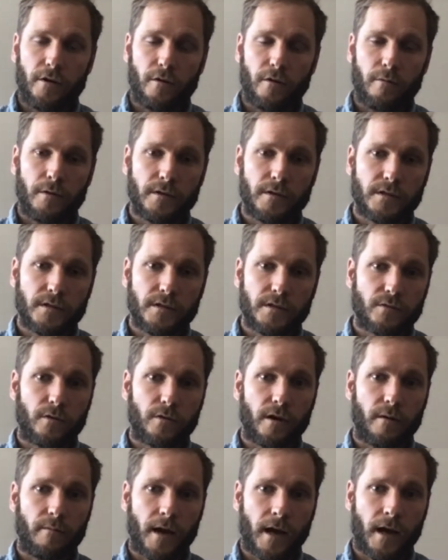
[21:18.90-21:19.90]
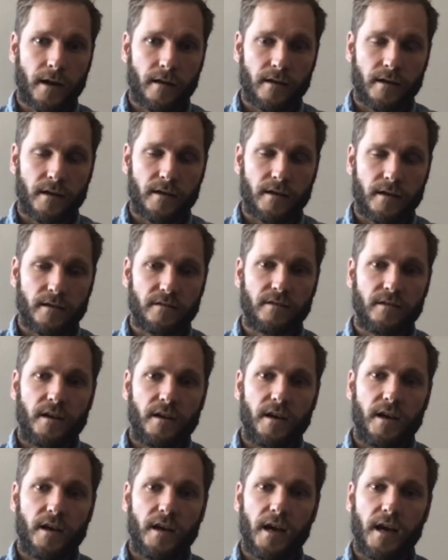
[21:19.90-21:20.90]
but your business will come out of this
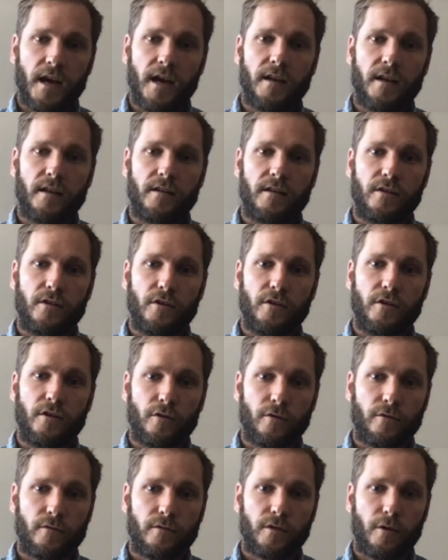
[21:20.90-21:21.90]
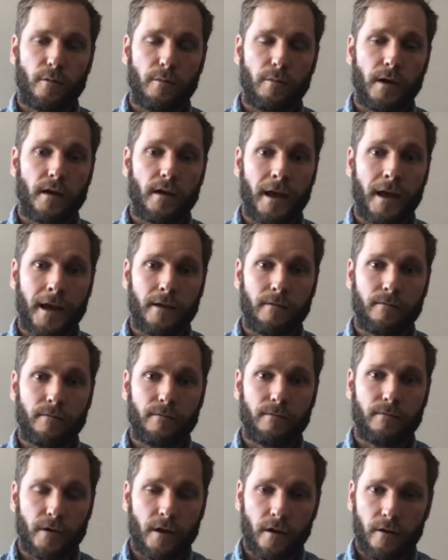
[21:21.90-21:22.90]
and you'll there'll be a
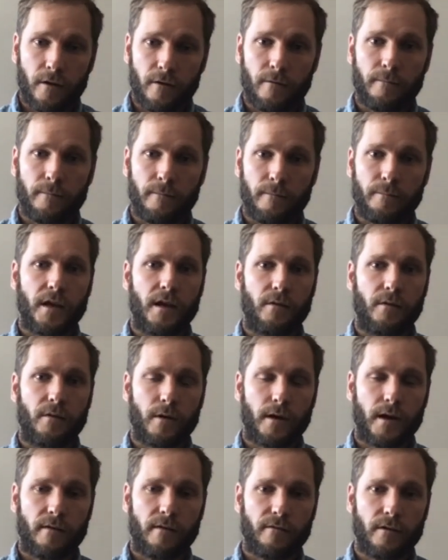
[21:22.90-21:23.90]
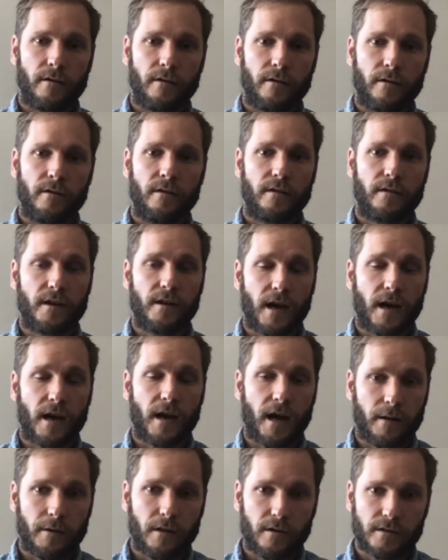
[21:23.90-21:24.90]
lane for you in whatever the
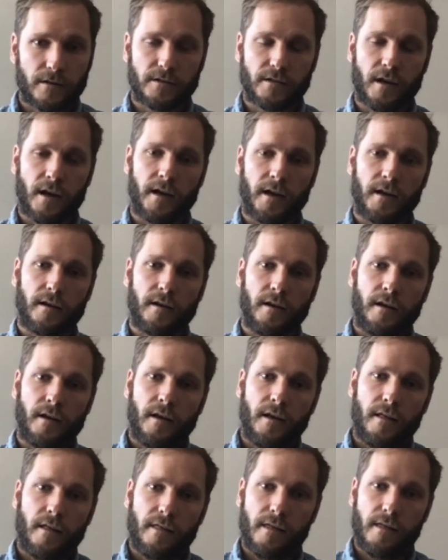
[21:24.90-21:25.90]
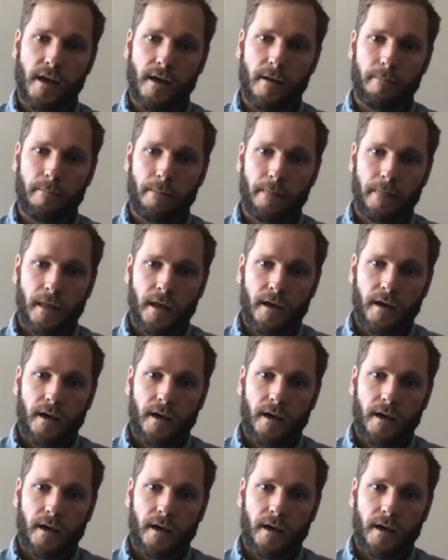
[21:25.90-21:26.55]
economy looks like then.